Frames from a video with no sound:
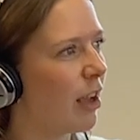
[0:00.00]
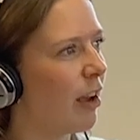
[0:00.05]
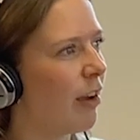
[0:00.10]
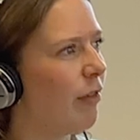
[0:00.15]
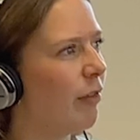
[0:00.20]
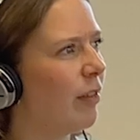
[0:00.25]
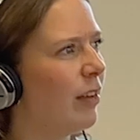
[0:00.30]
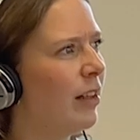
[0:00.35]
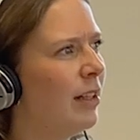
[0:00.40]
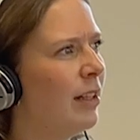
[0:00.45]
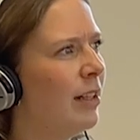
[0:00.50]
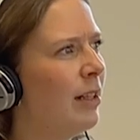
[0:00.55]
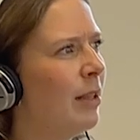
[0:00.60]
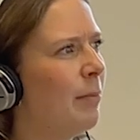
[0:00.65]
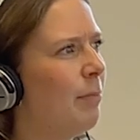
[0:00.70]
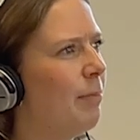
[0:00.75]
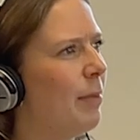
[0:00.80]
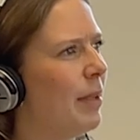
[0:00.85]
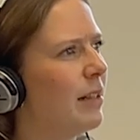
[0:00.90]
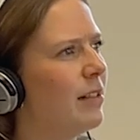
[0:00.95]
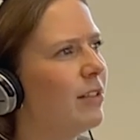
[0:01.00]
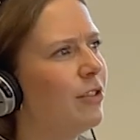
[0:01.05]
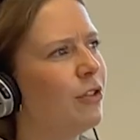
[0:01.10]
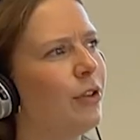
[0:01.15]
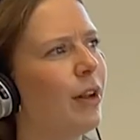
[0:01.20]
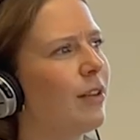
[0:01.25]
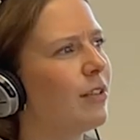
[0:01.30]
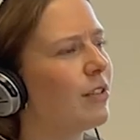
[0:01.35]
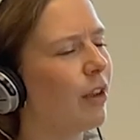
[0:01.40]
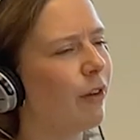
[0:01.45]
I've been
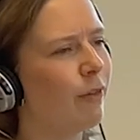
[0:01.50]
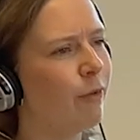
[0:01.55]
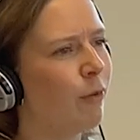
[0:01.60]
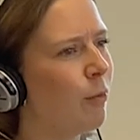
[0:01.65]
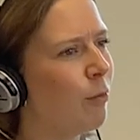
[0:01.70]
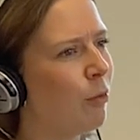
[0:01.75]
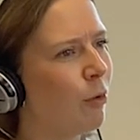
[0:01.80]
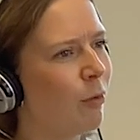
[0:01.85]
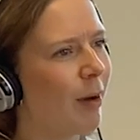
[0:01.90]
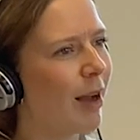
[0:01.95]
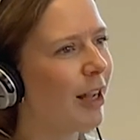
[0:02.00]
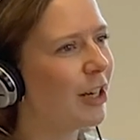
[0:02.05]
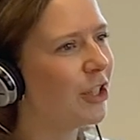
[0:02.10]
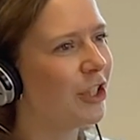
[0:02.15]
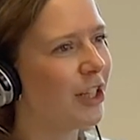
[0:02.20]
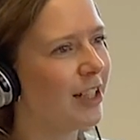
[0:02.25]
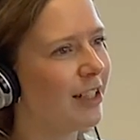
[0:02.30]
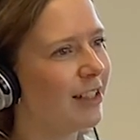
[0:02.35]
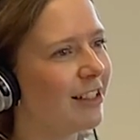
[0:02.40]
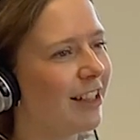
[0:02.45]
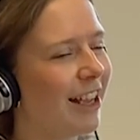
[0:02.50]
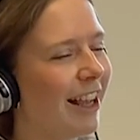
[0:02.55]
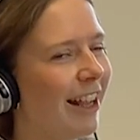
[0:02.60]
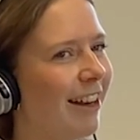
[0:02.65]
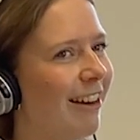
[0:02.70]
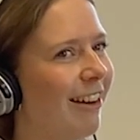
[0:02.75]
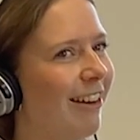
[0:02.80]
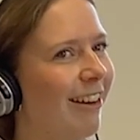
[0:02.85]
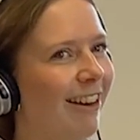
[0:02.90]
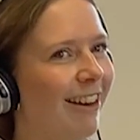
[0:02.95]
stood outside football matches,
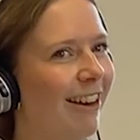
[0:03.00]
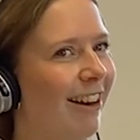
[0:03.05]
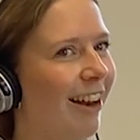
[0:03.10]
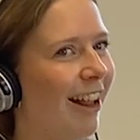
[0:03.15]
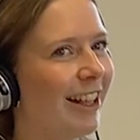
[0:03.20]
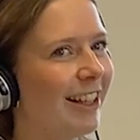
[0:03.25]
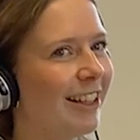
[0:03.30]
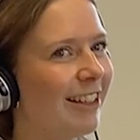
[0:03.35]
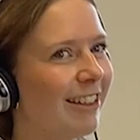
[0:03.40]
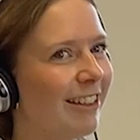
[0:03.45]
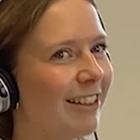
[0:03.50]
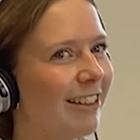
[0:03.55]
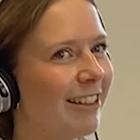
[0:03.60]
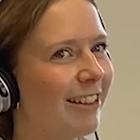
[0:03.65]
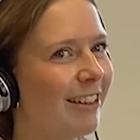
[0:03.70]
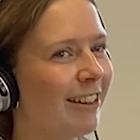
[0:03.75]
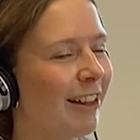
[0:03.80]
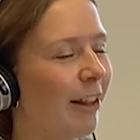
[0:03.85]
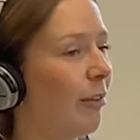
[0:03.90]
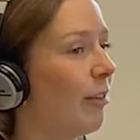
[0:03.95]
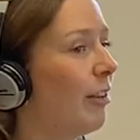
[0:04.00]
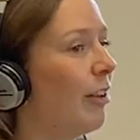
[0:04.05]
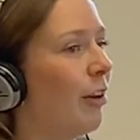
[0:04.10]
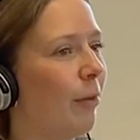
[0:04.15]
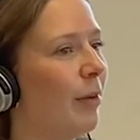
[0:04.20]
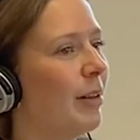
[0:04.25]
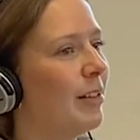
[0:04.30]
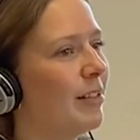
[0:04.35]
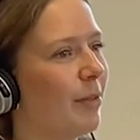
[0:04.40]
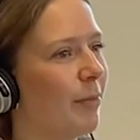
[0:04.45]
and like that, you know,
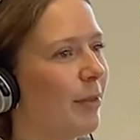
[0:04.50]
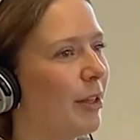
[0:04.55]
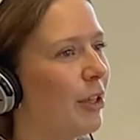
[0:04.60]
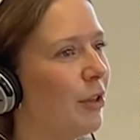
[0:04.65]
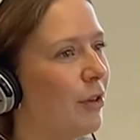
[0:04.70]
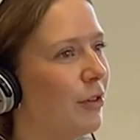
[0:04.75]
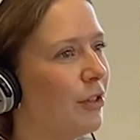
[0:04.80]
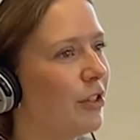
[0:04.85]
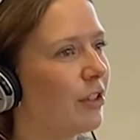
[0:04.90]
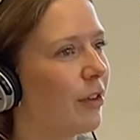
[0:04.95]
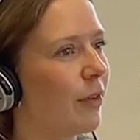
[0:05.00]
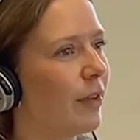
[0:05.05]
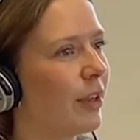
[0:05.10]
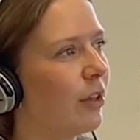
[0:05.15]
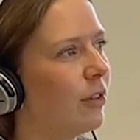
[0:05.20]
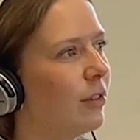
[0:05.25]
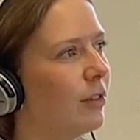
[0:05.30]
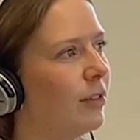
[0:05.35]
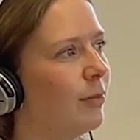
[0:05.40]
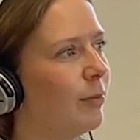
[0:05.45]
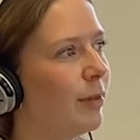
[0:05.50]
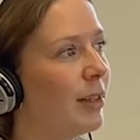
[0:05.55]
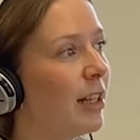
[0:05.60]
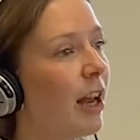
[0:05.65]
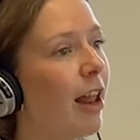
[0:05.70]
when something huge is going on. When the